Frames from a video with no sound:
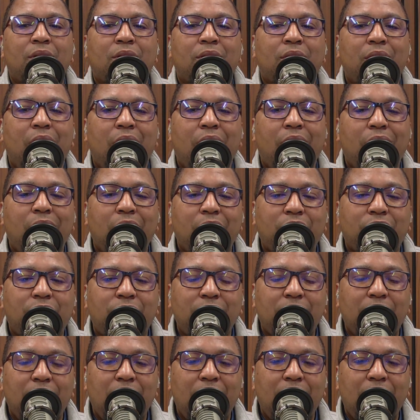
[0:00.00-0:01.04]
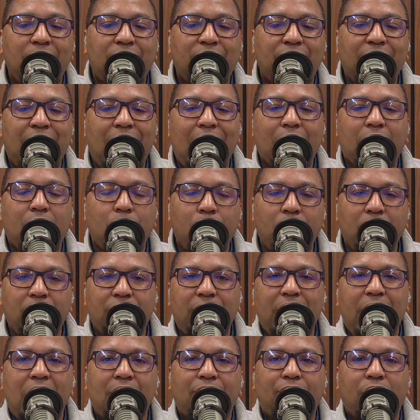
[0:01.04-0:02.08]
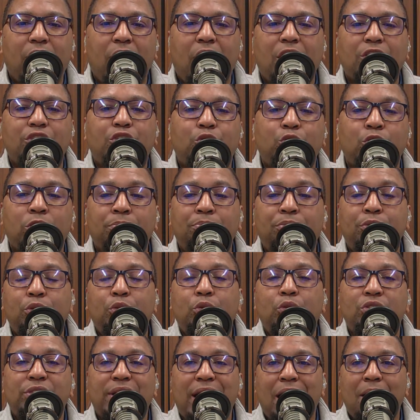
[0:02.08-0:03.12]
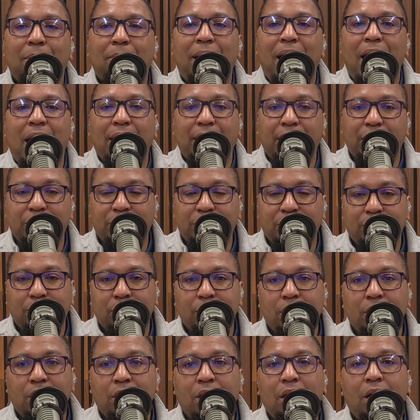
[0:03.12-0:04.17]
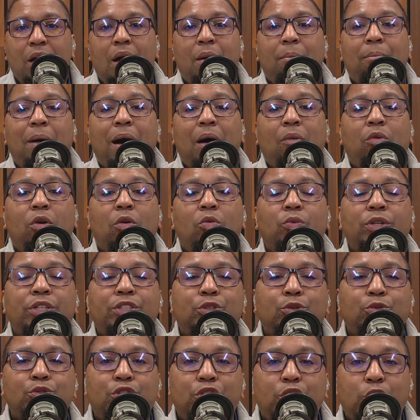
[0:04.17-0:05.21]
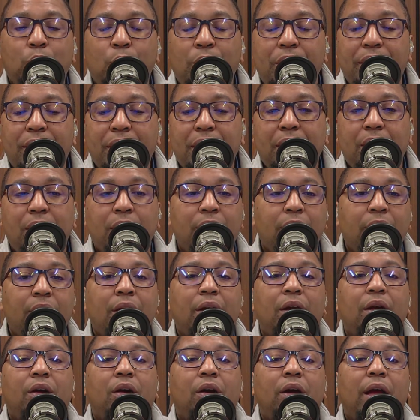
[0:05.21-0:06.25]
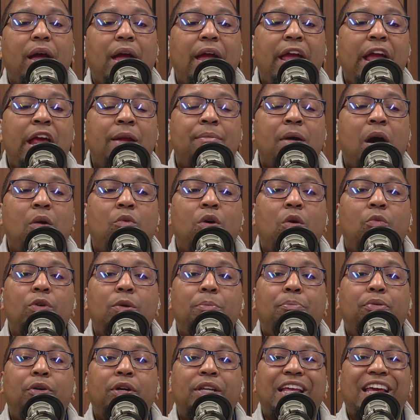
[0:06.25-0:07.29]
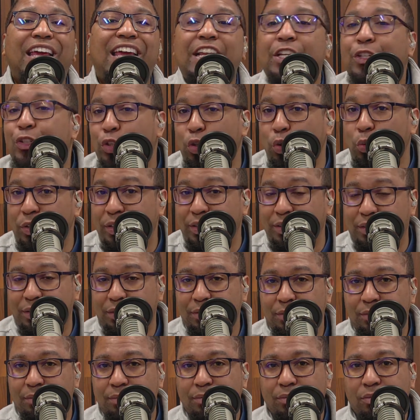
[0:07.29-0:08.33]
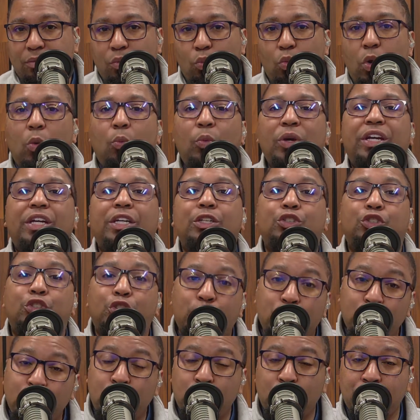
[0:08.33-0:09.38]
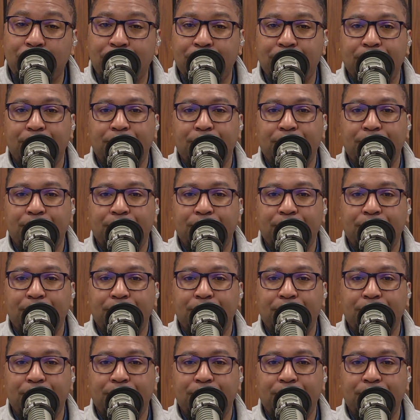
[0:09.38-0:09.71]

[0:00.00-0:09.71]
that it is not the will of God for us to abuse our bodies by what we do to it and by what we put into it, what we consume.